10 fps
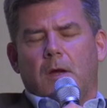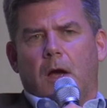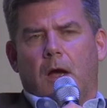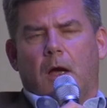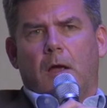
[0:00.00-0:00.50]

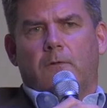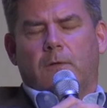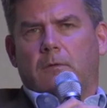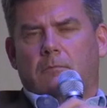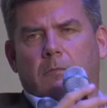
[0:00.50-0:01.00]
Uh,
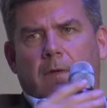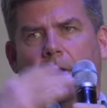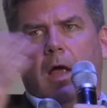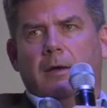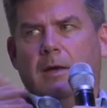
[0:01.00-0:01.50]
so
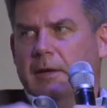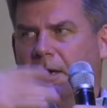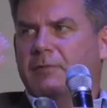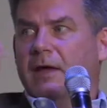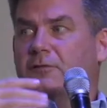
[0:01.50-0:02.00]
I, I,
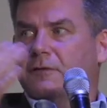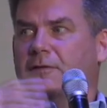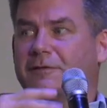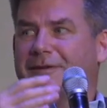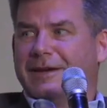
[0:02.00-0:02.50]
give that just
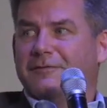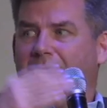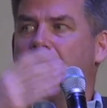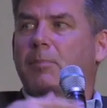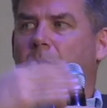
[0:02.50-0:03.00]
as an
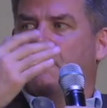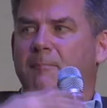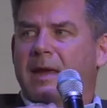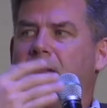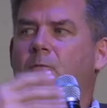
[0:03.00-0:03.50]
example of
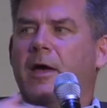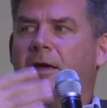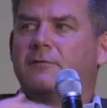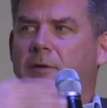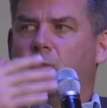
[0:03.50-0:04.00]
many
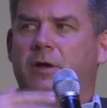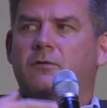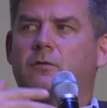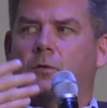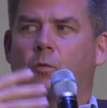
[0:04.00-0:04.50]
ways in
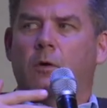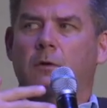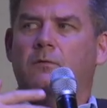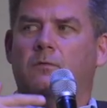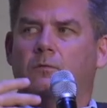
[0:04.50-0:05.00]
which the
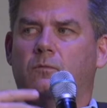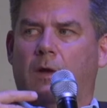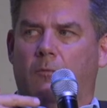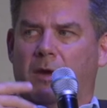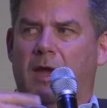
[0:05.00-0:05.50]
wars
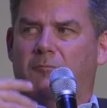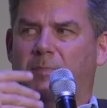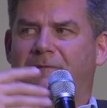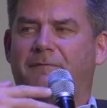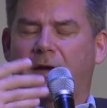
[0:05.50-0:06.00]
that we have
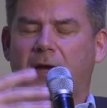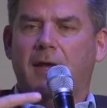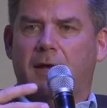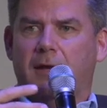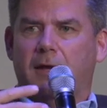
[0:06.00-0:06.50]
been
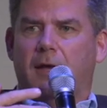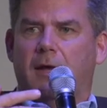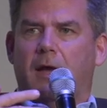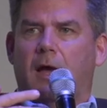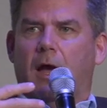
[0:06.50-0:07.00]
fighting
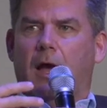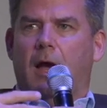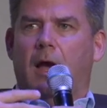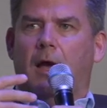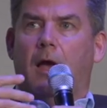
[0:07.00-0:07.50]

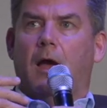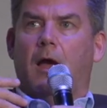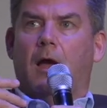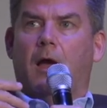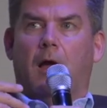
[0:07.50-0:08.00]
uh,
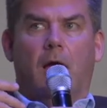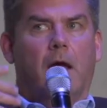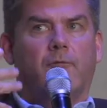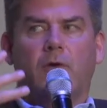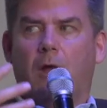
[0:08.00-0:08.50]

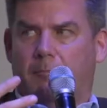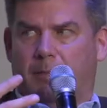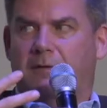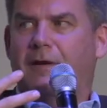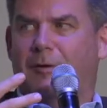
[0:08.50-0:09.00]
have not
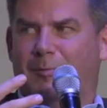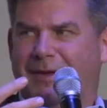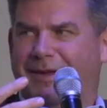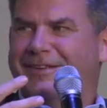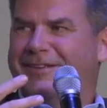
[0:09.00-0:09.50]
been
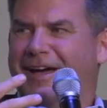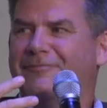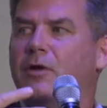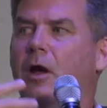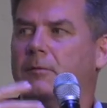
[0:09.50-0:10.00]
terribly,
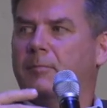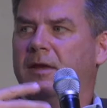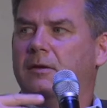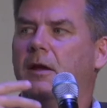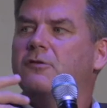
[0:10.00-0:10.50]
have not
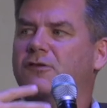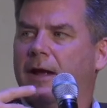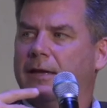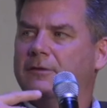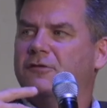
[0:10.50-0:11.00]
been
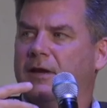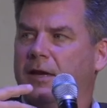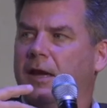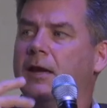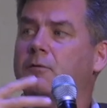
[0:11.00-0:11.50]

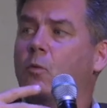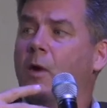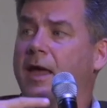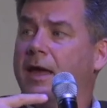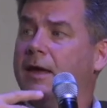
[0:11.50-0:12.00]
challenging in the
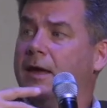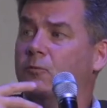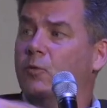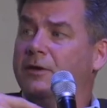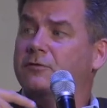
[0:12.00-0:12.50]
way
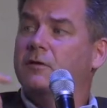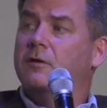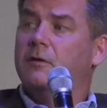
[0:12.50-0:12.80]
in which